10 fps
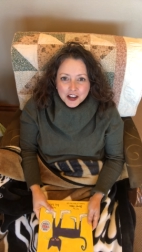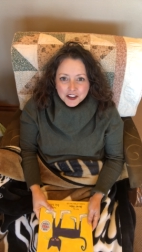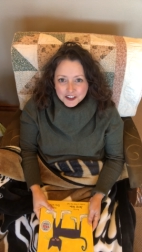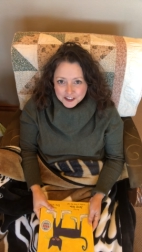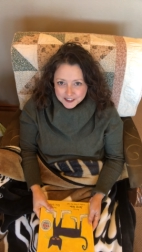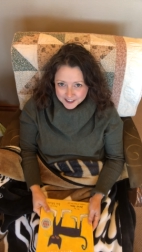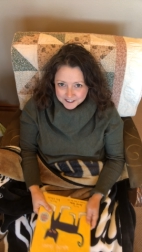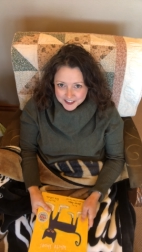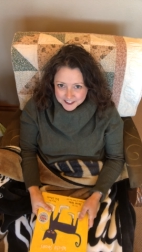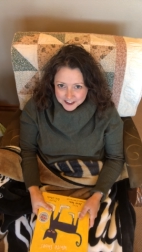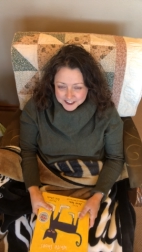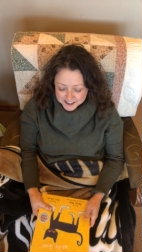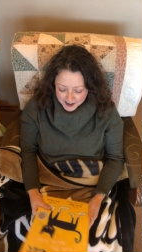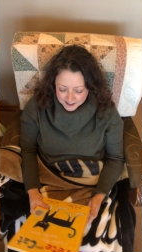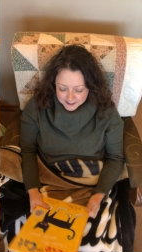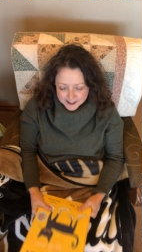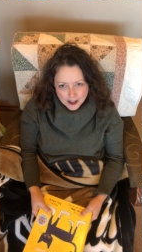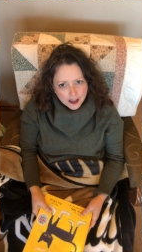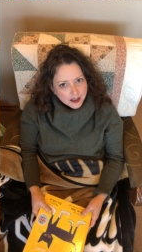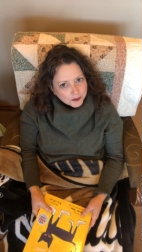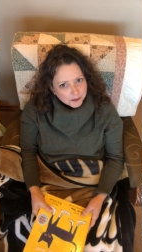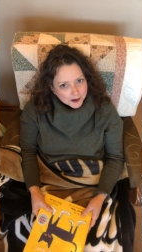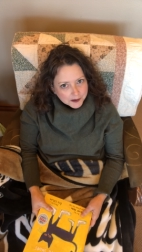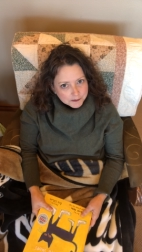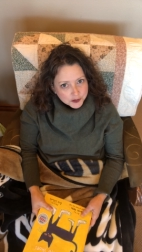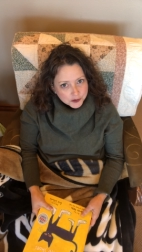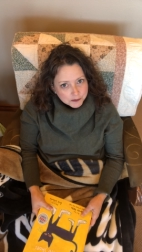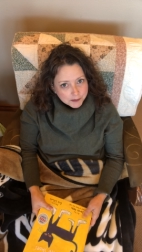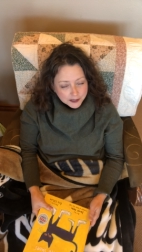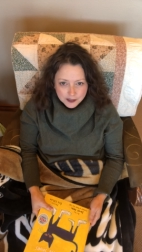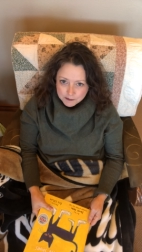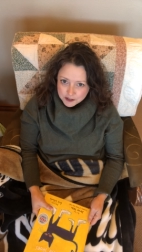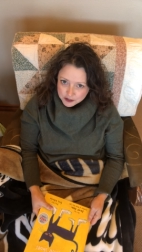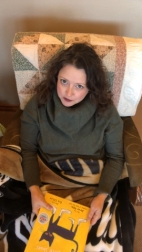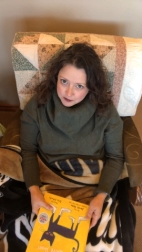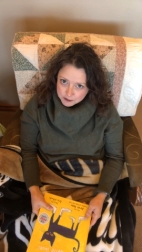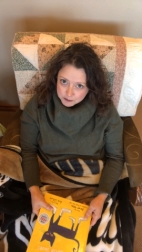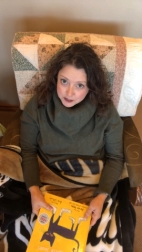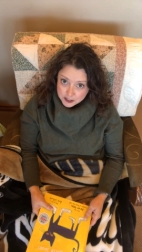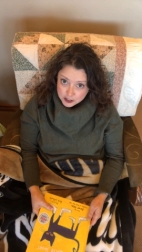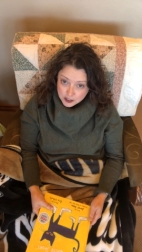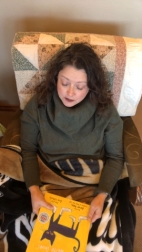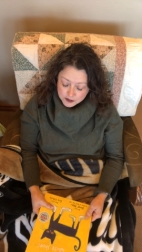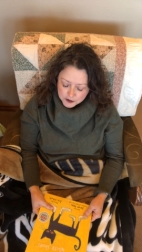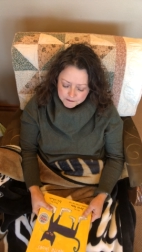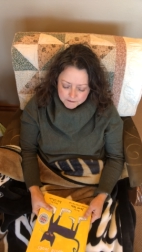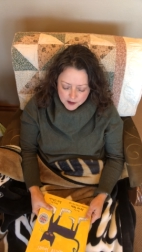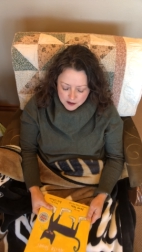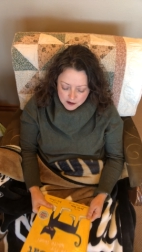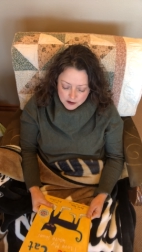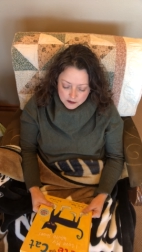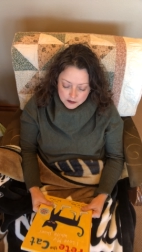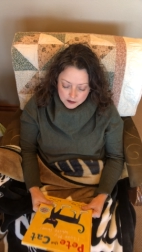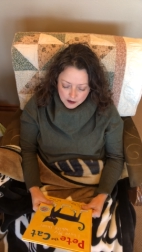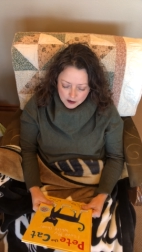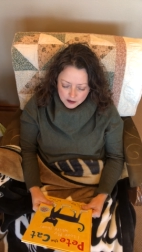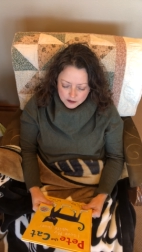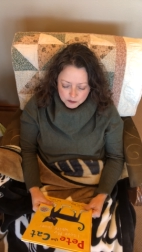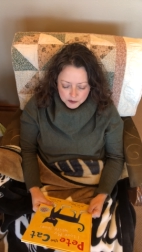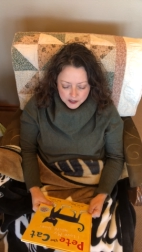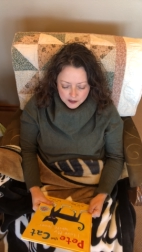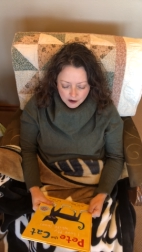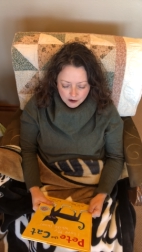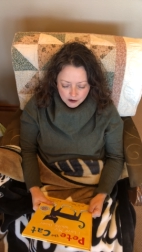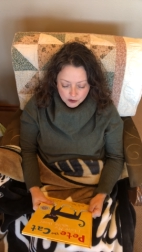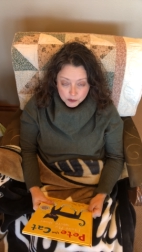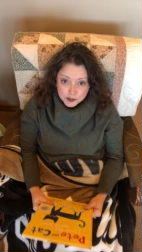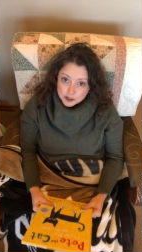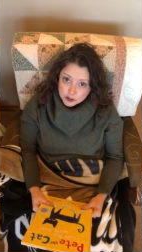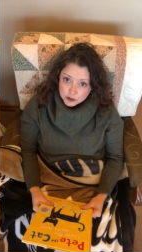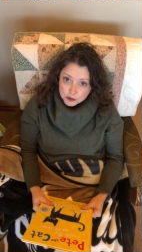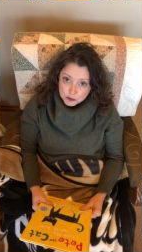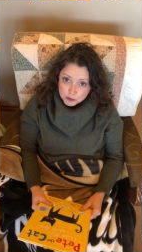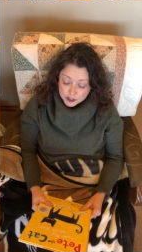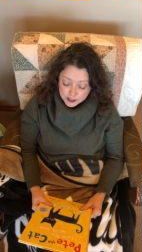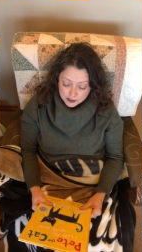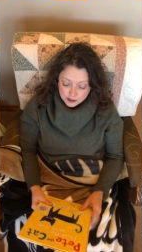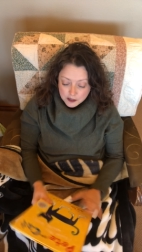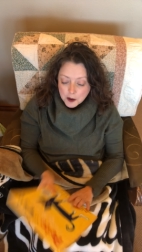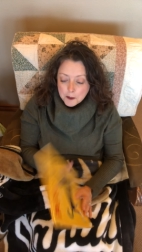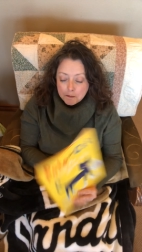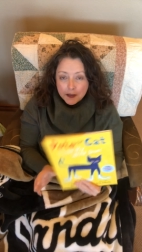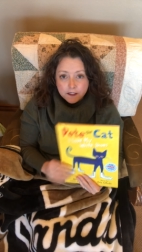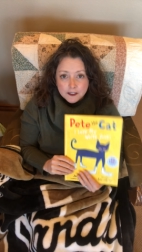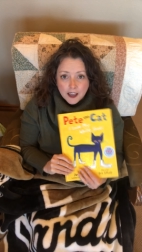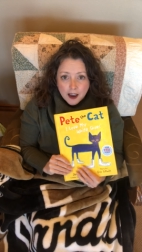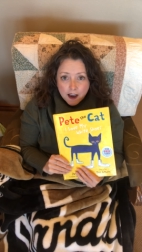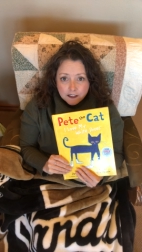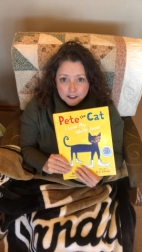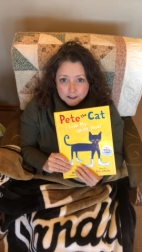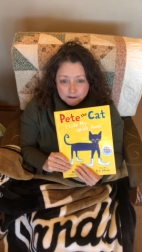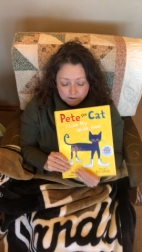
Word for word: Good evening, Larson Heights, and welcome to Bedtime Stories with Mrs. Schotzko. Tonight, we are going to read Pete the Cat.